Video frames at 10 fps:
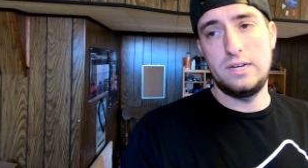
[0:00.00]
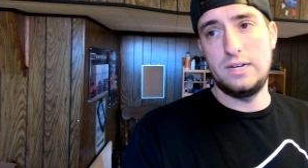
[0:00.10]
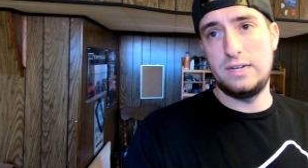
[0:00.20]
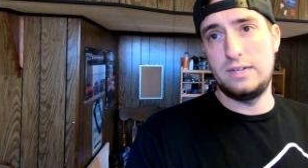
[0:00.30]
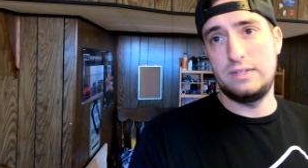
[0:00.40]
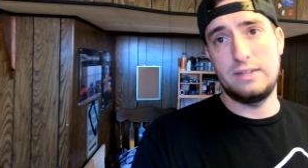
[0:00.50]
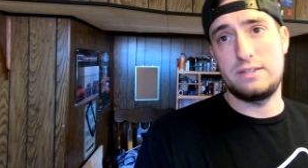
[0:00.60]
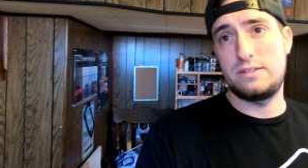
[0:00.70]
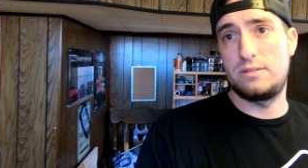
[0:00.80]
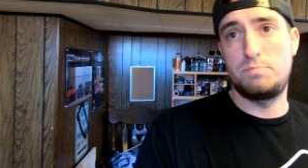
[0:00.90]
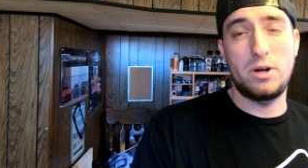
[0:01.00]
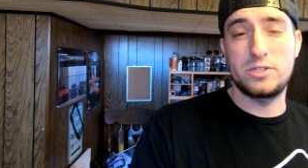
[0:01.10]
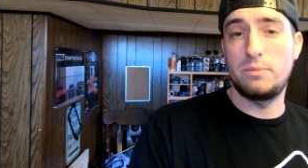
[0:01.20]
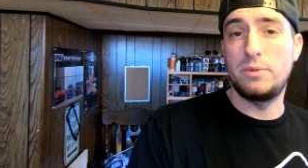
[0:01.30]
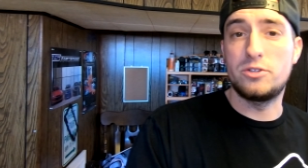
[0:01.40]
uh, unless
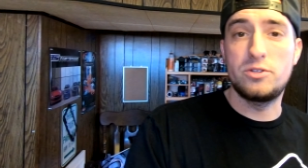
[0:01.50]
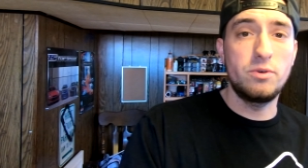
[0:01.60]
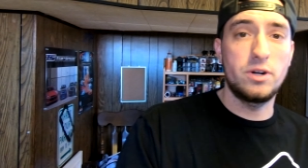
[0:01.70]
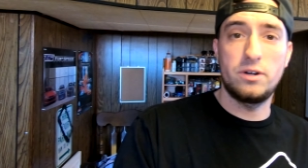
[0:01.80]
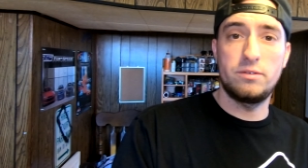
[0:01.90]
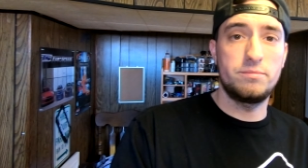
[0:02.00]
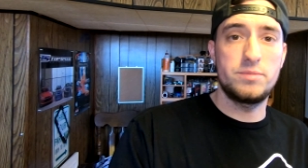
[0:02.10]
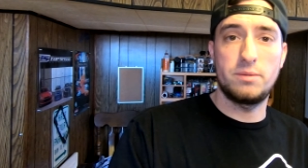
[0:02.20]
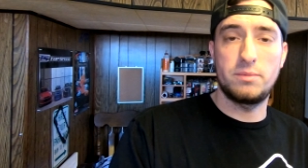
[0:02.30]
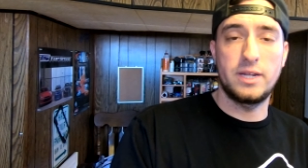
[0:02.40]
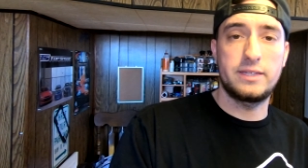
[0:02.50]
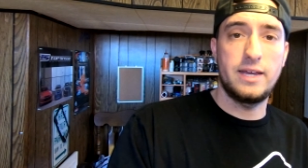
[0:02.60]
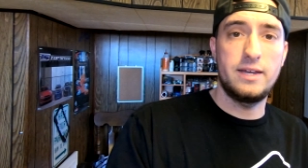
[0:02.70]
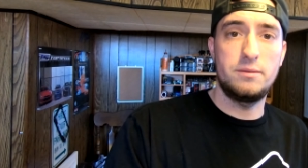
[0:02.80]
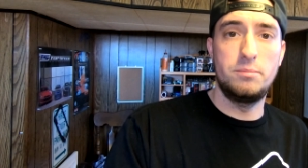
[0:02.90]
parts come in sooner, something like
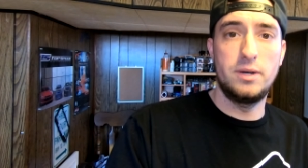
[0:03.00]
that.